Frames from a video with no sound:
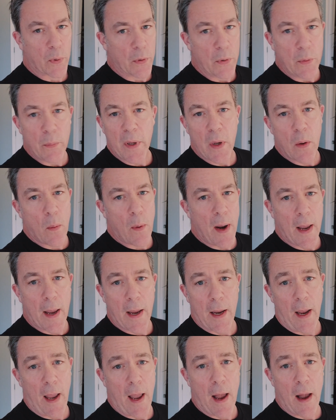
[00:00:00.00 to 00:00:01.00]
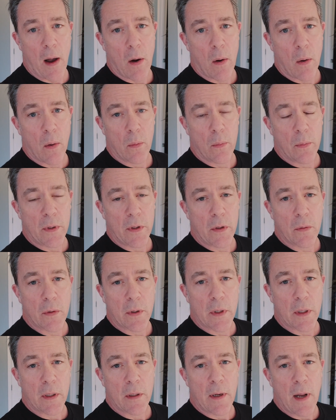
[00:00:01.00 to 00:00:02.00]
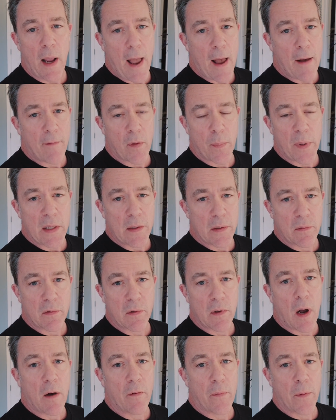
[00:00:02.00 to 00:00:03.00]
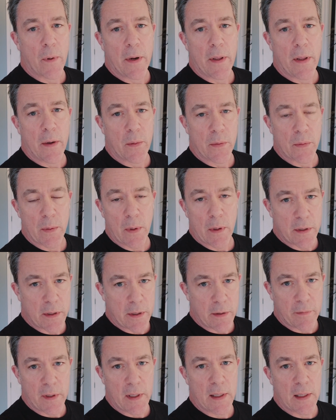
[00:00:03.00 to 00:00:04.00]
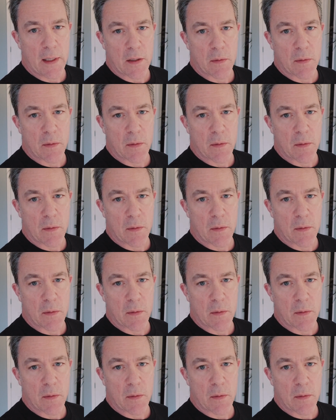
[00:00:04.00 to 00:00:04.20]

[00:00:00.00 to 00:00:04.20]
blew me away how you could have a piece of software that was relatively